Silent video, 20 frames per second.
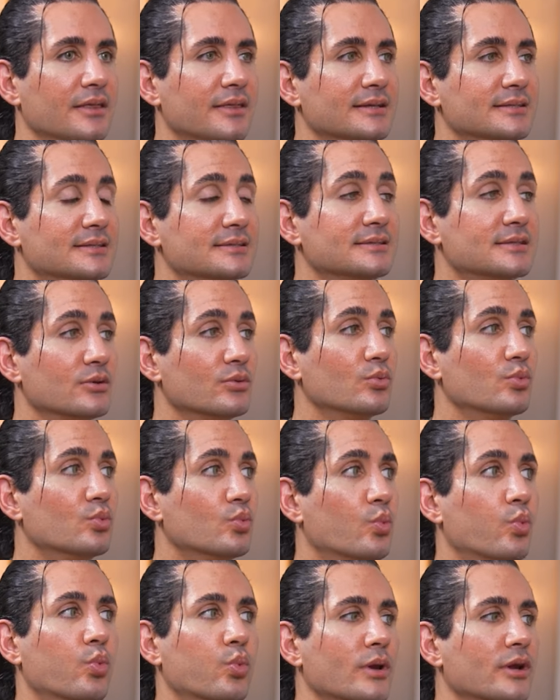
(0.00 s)
This is the
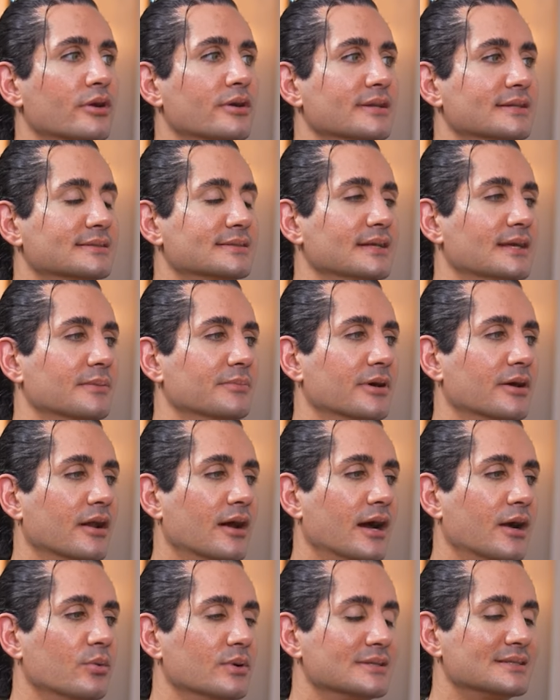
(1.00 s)
weirdest thing, but
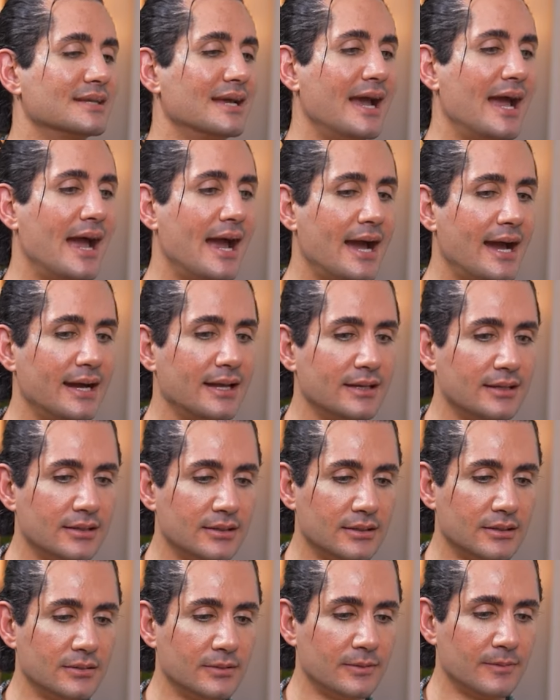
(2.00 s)
I was at,